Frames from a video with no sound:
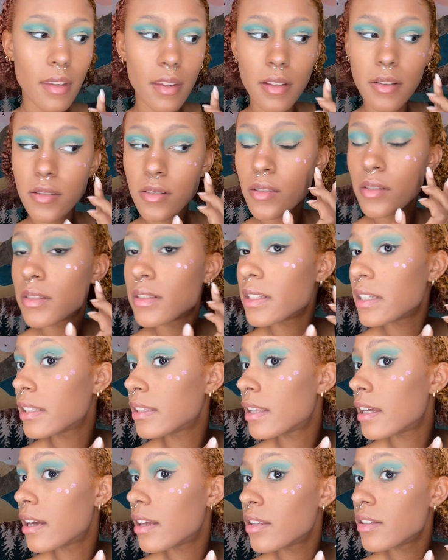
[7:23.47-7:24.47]
Just gonna take
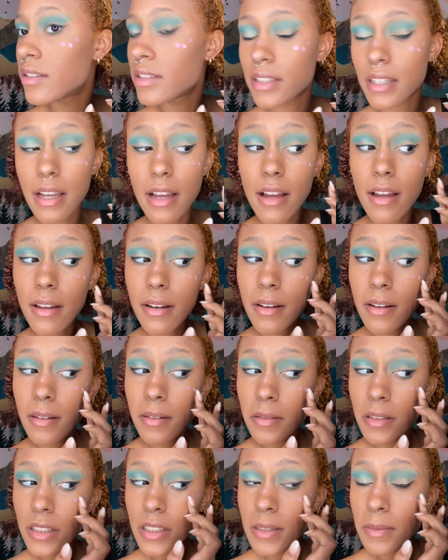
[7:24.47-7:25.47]
the other side and
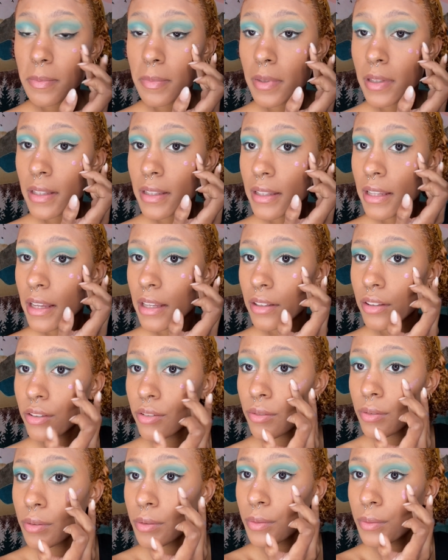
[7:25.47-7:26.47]
just blend that
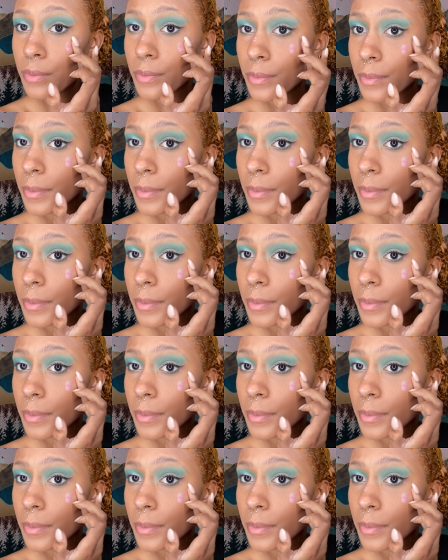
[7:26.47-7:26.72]
through.